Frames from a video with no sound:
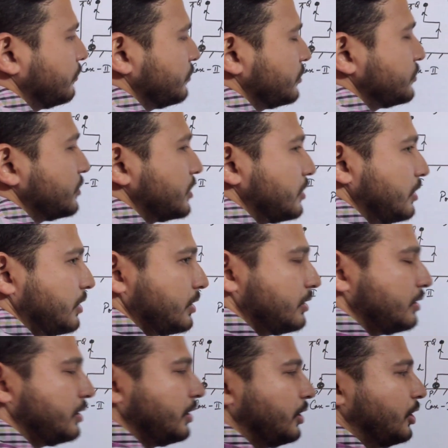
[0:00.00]
which we
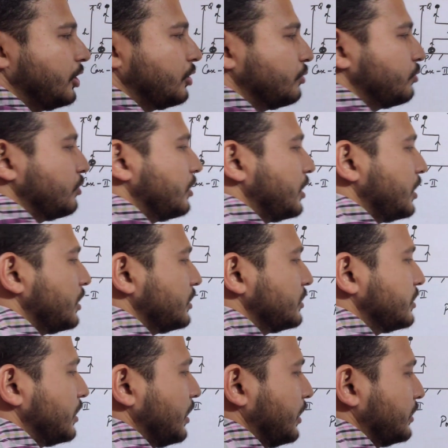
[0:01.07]
call work
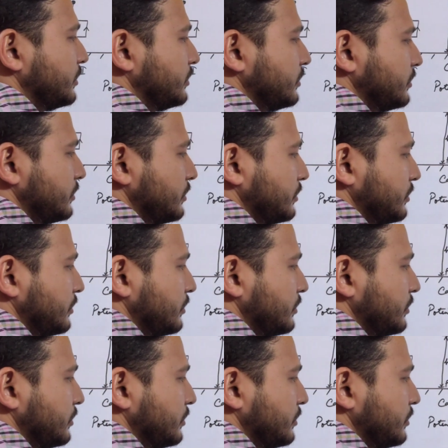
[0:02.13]
done